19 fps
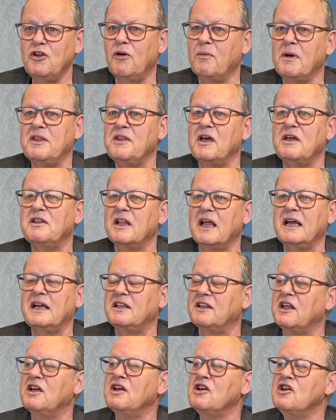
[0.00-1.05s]
No, but
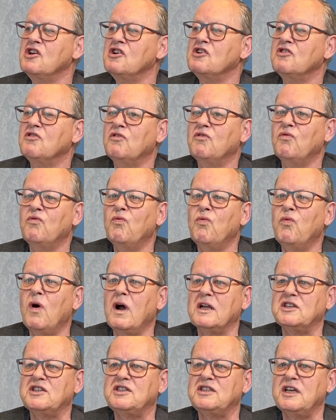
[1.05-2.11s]

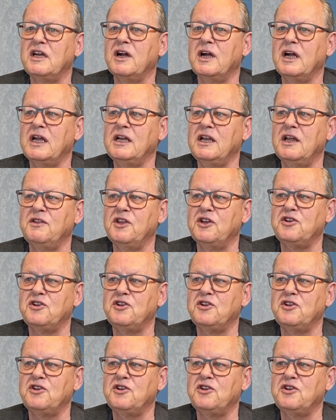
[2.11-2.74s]
what Sarah did,